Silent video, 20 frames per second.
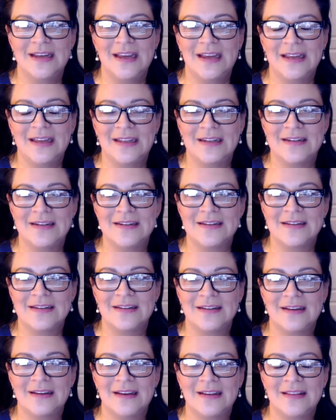And
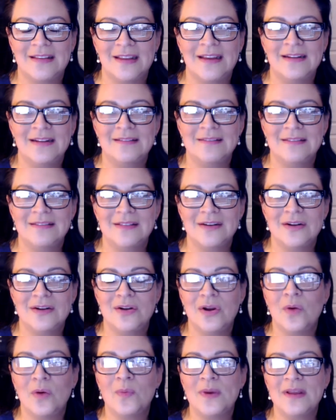then
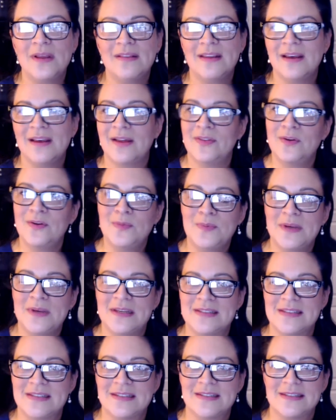knowing the other
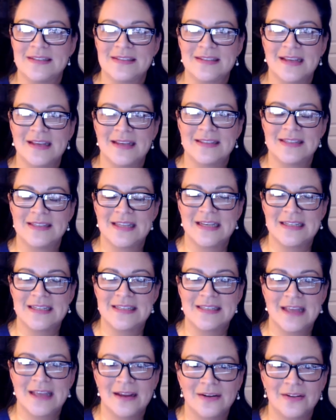pieces as they
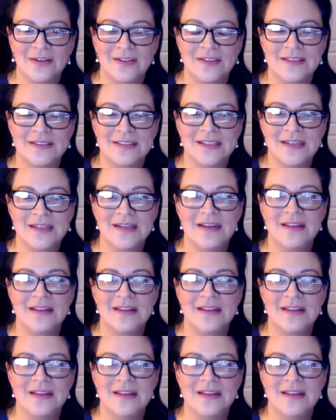settled,